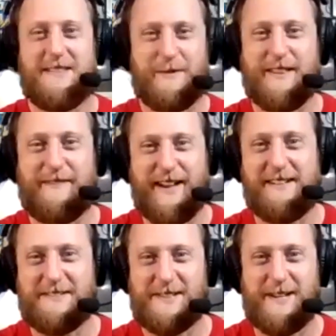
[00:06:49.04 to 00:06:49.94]
the we're the
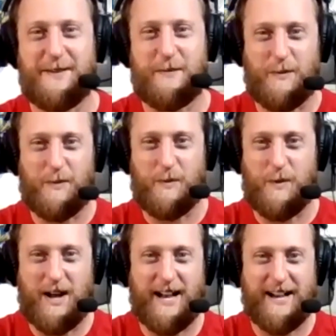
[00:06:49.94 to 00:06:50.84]
fancy
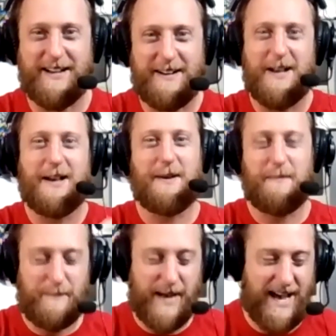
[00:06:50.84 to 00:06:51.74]
wine
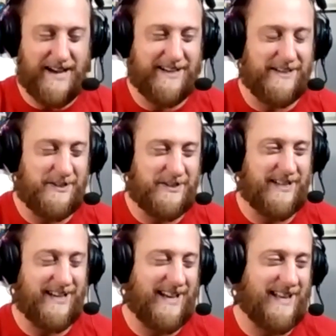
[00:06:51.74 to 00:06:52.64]

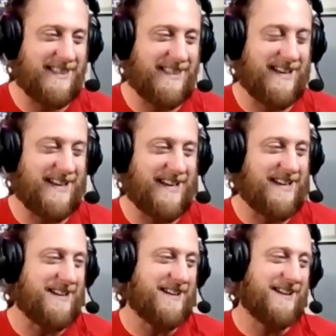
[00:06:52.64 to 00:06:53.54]
packaged in
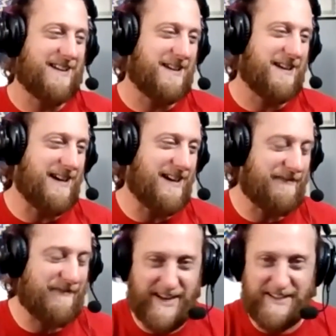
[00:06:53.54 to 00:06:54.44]
the
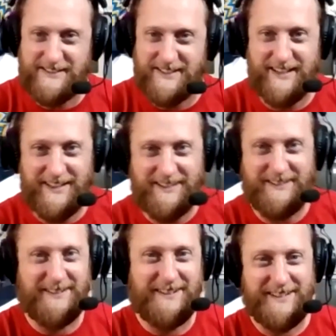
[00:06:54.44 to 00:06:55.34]
uh
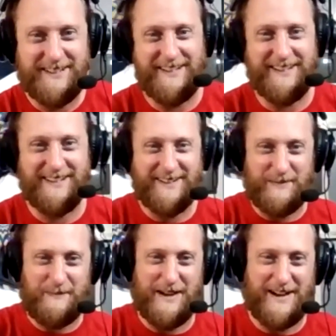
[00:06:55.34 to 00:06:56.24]
Franzia
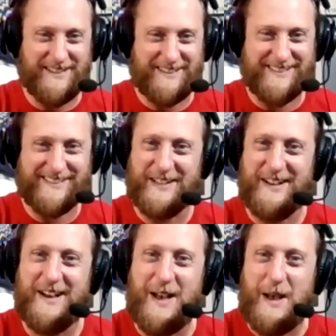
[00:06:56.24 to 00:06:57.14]
uh, box.